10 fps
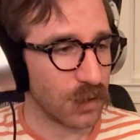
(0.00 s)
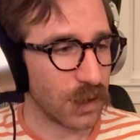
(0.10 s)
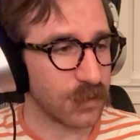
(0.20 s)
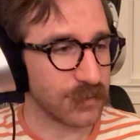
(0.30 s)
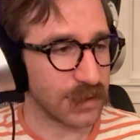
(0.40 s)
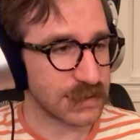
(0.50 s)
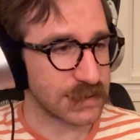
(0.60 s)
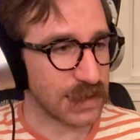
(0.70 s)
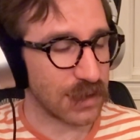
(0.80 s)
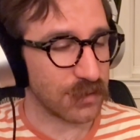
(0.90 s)
and let's
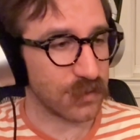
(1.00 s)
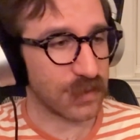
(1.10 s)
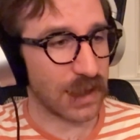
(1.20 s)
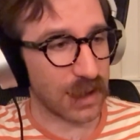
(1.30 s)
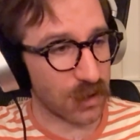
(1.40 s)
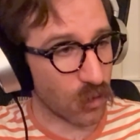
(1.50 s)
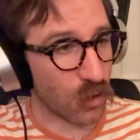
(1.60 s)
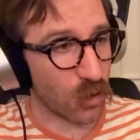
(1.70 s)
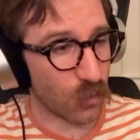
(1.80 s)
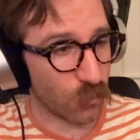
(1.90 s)
say that they
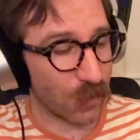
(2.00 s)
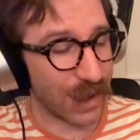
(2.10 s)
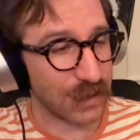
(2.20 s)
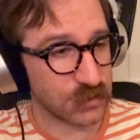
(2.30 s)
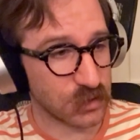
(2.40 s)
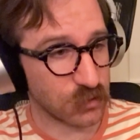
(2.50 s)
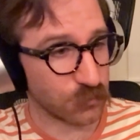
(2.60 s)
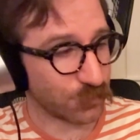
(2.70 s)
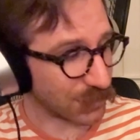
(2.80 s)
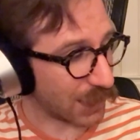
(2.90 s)
all went to
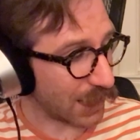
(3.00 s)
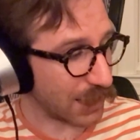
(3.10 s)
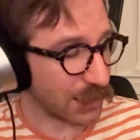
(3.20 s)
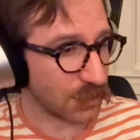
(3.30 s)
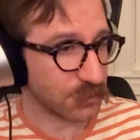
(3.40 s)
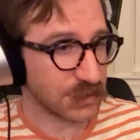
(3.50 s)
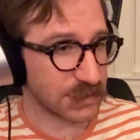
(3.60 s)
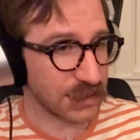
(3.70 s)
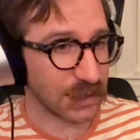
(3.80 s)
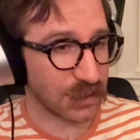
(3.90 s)
play
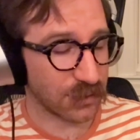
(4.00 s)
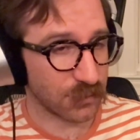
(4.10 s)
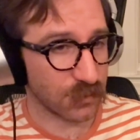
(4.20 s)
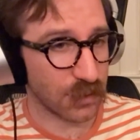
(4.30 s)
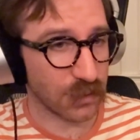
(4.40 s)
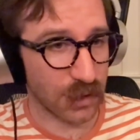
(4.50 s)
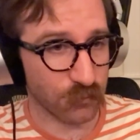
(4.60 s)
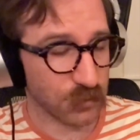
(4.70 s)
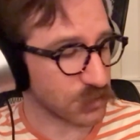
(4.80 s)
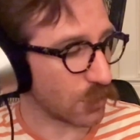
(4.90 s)
C and like
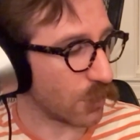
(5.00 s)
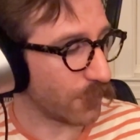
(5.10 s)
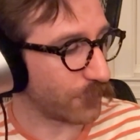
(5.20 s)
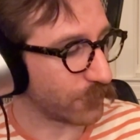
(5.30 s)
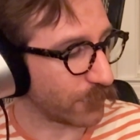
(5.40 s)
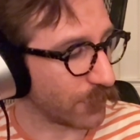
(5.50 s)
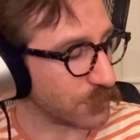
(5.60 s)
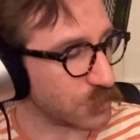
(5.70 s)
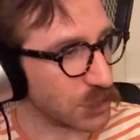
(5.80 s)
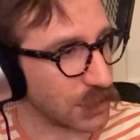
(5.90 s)
resolved
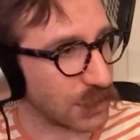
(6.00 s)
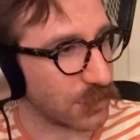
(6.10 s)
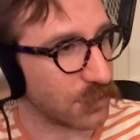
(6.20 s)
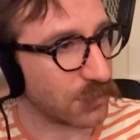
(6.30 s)
from G